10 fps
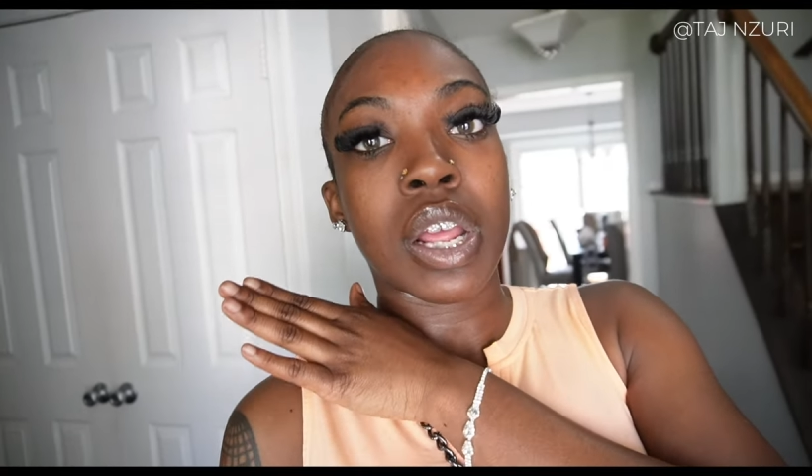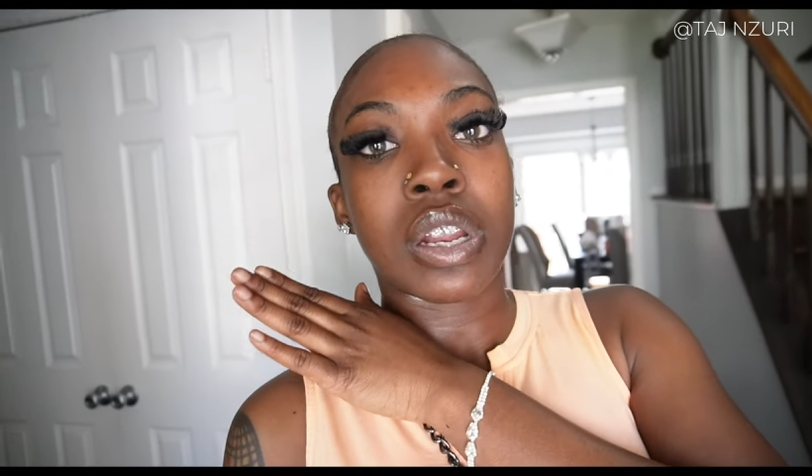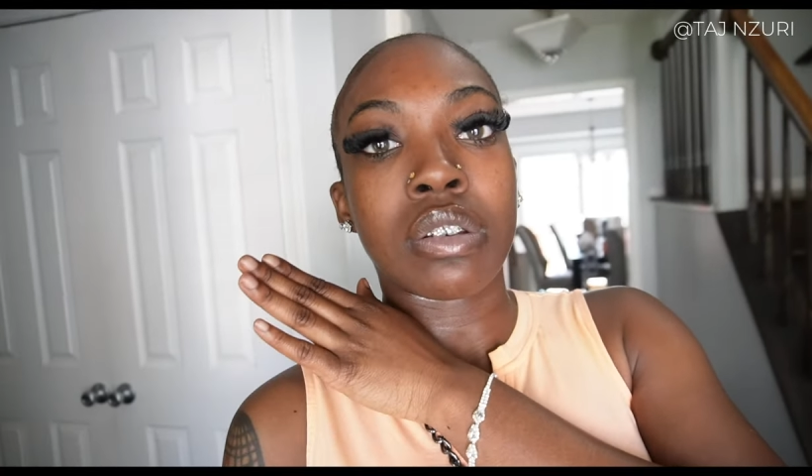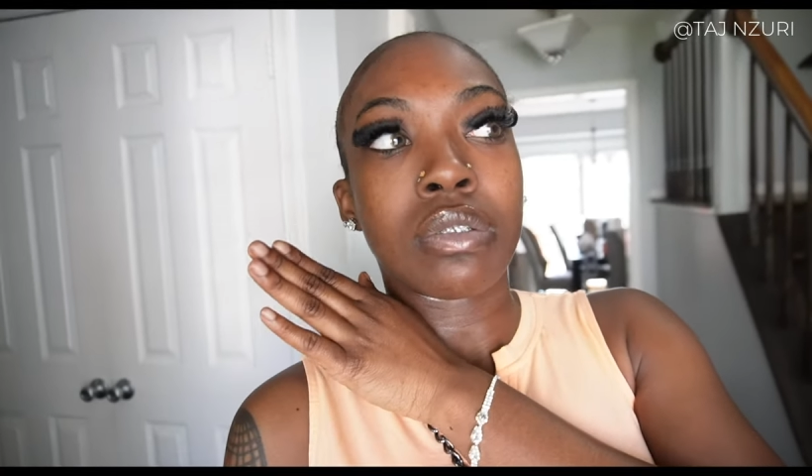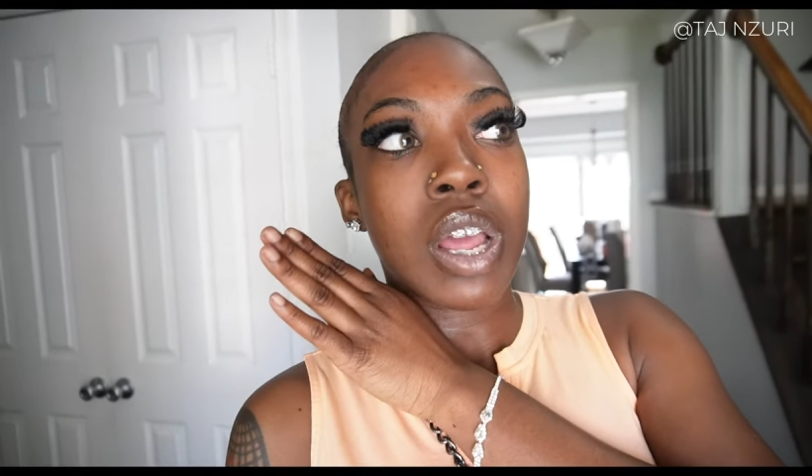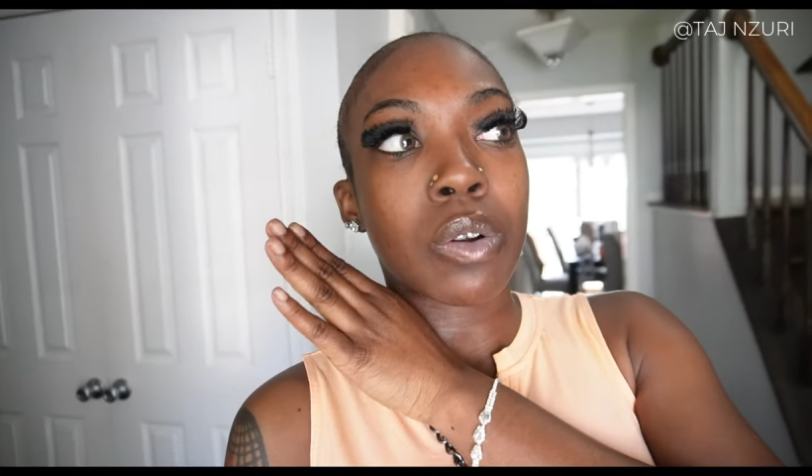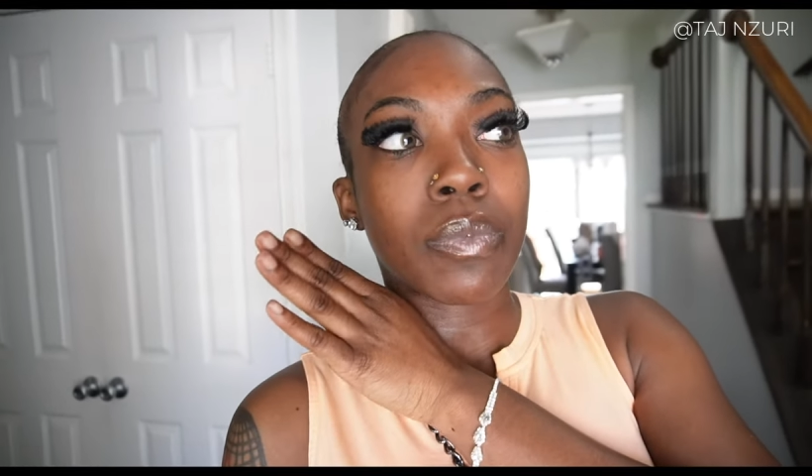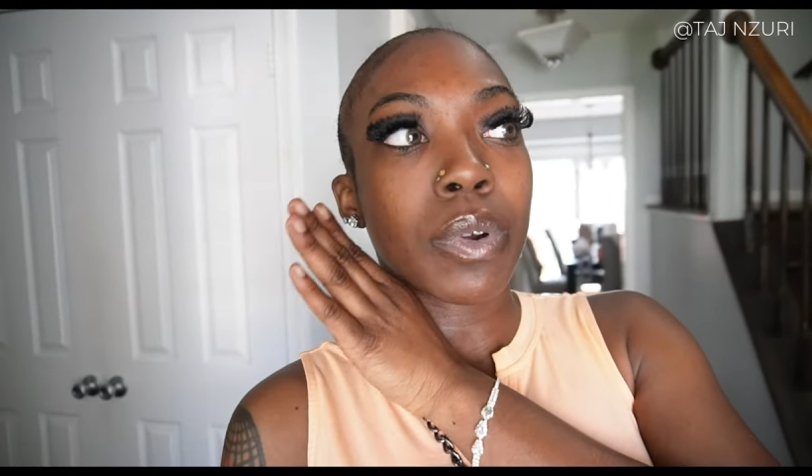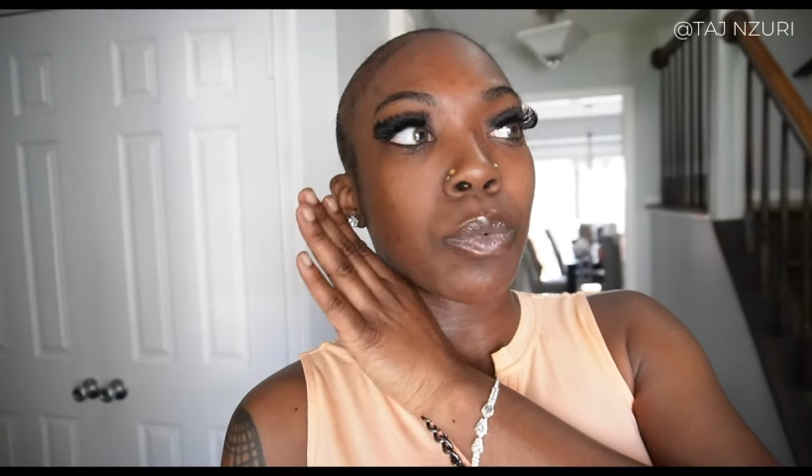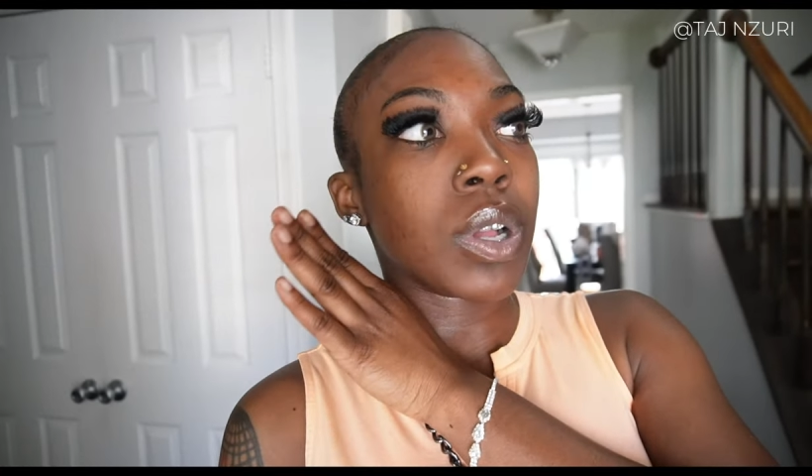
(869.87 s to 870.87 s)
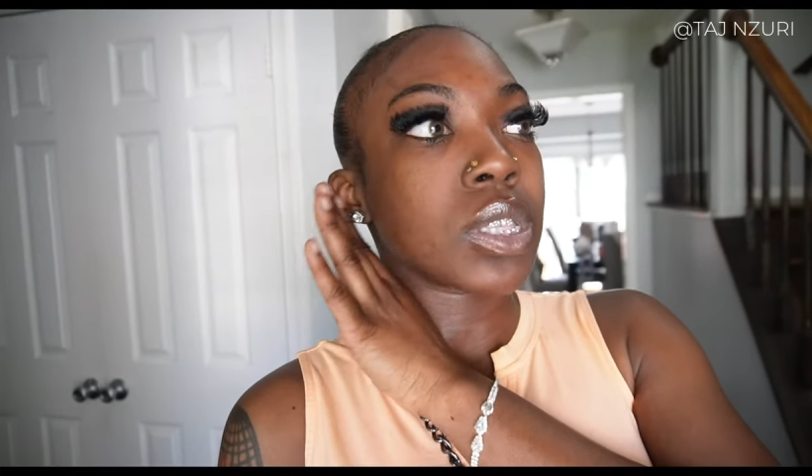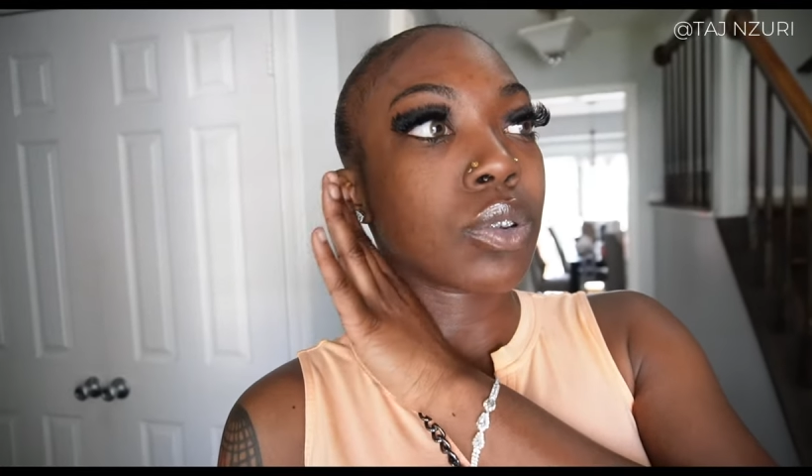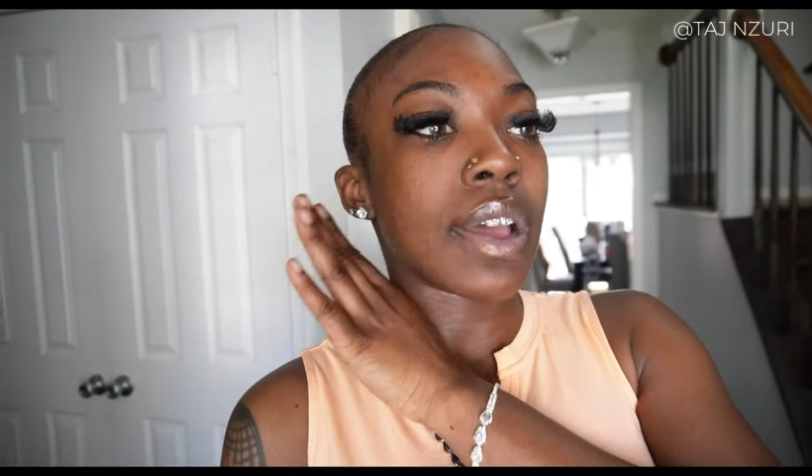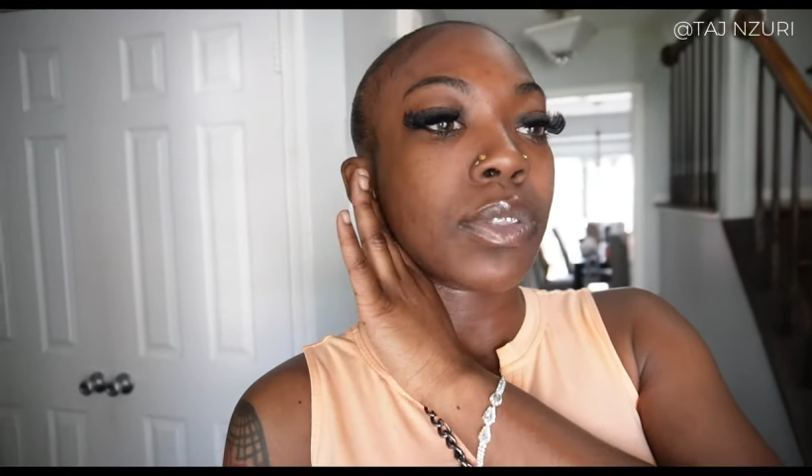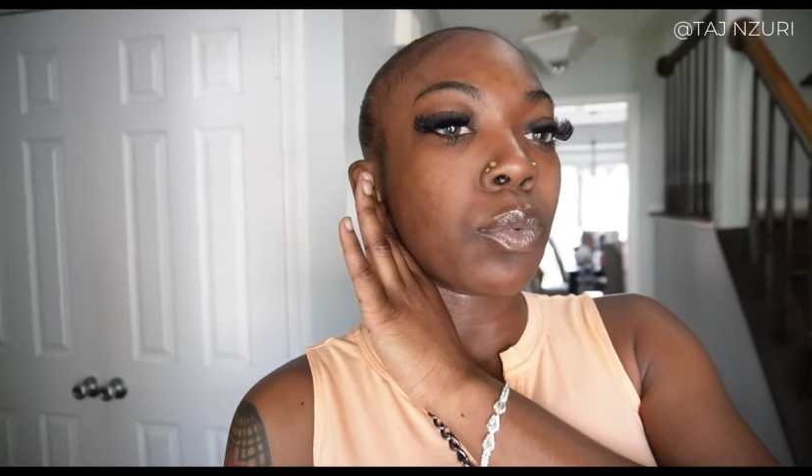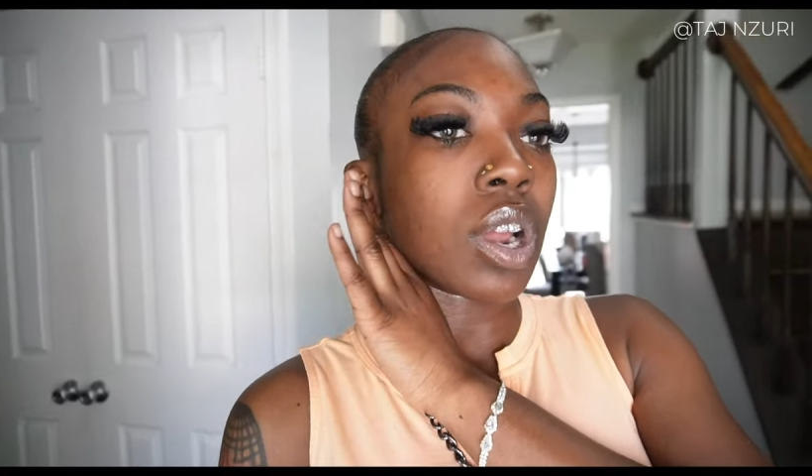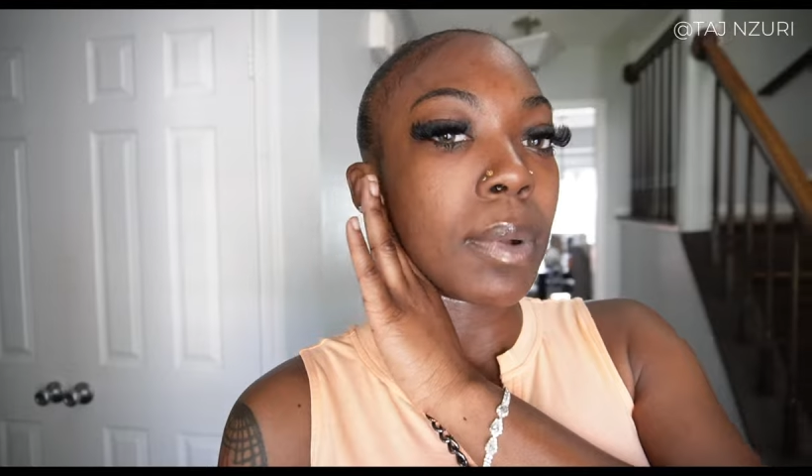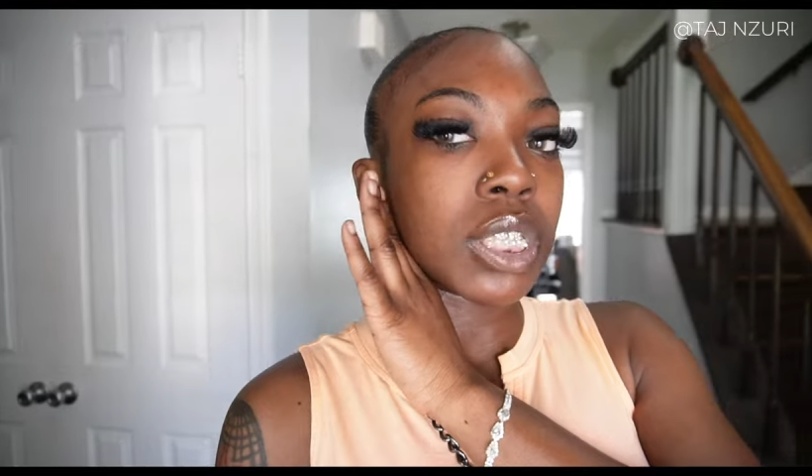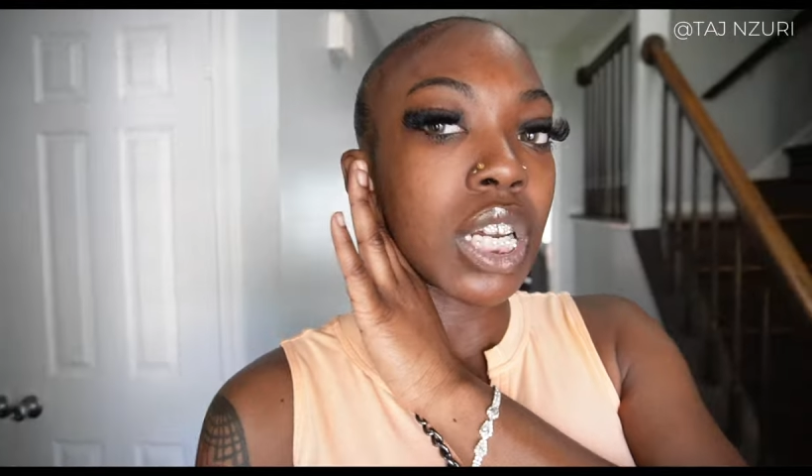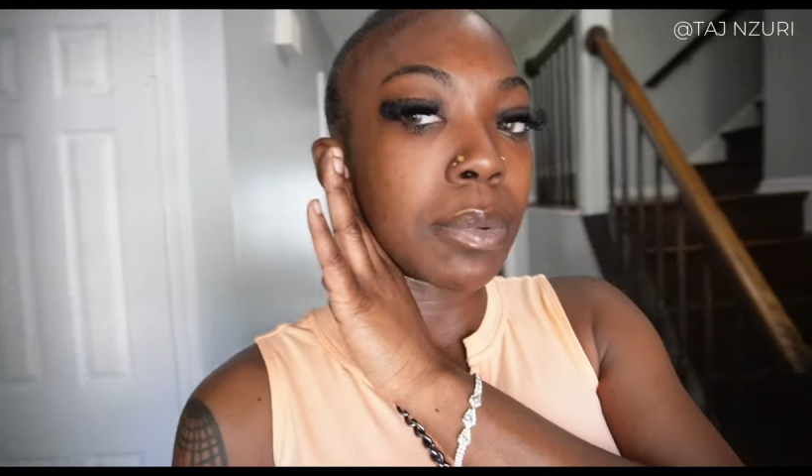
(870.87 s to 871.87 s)
and I don't, for once, don't have to worry
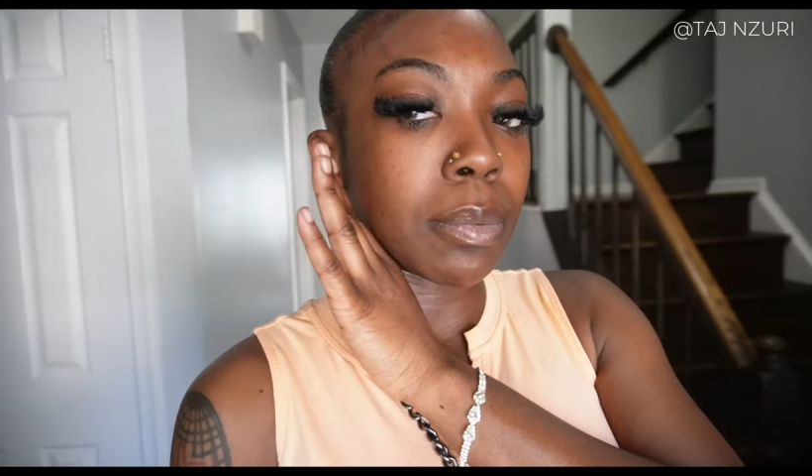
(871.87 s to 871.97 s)
about trying